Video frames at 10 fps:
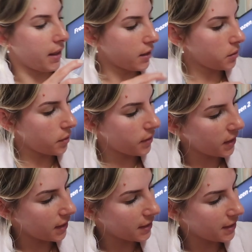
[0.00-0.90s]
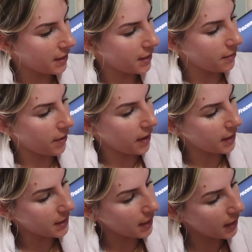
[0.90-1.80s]
That's what this
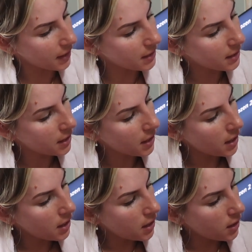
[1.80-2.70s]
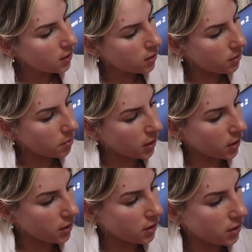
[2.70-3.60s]
device is,
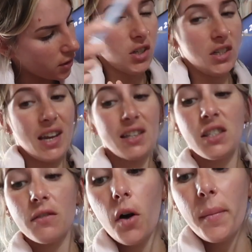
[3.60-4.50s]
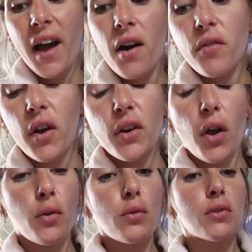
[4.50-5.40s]
because she tends to vomit out of her
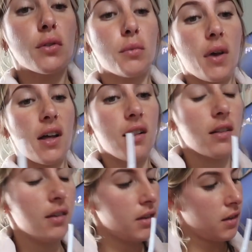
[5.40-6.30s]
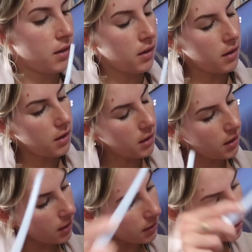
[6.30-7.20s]
nose as well,
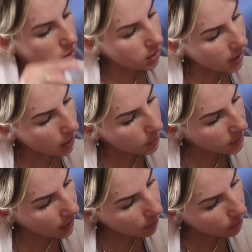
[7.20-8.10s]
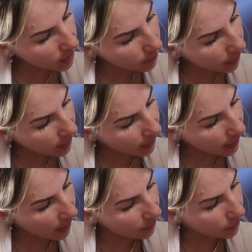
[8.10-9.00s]
and this just helps get rid of any
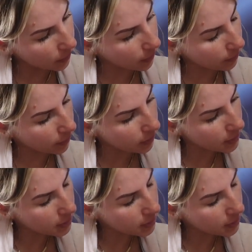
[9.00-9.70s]
leftovers.